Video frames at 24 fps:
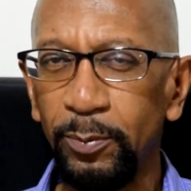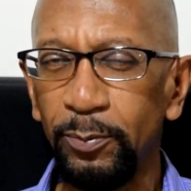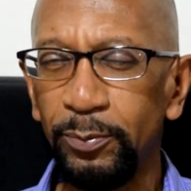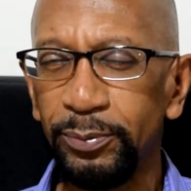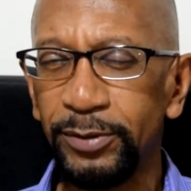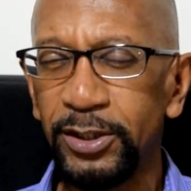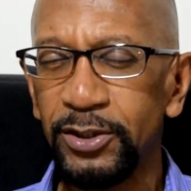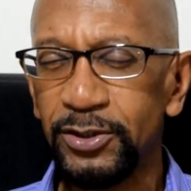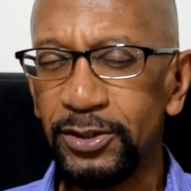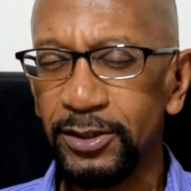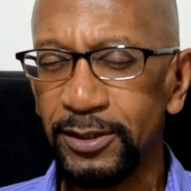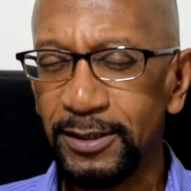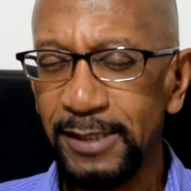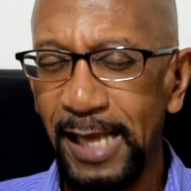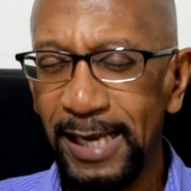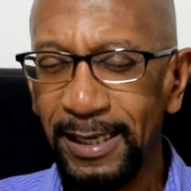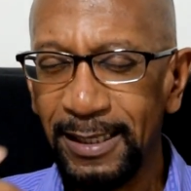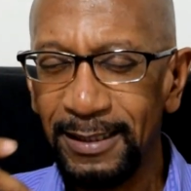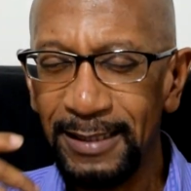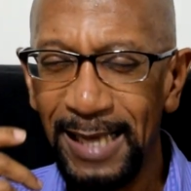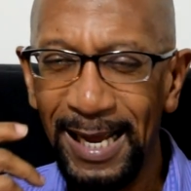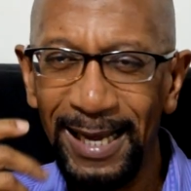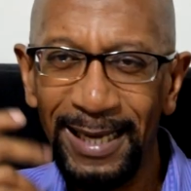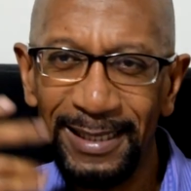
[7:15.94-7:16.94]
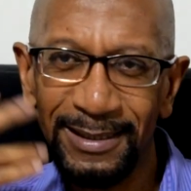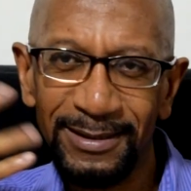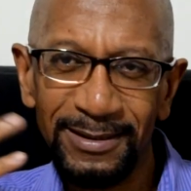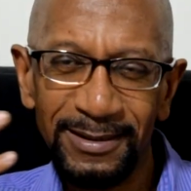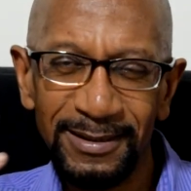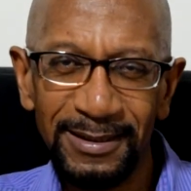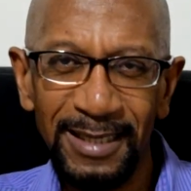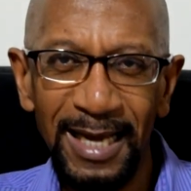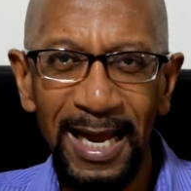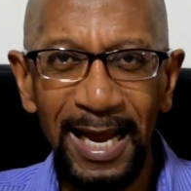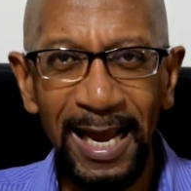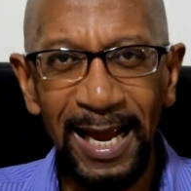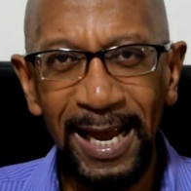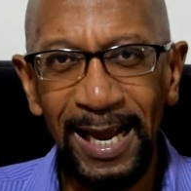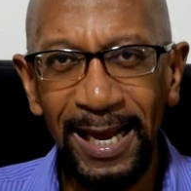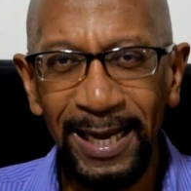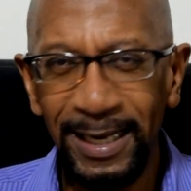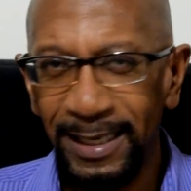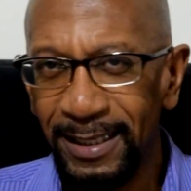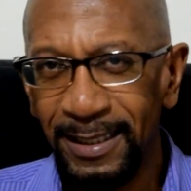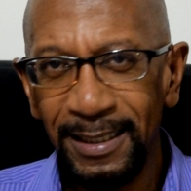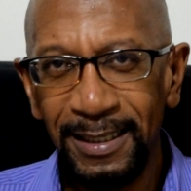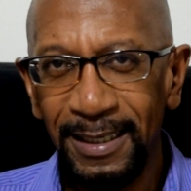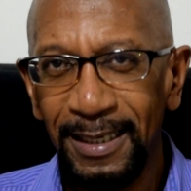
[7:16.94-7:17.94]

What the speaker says: this is like an S10,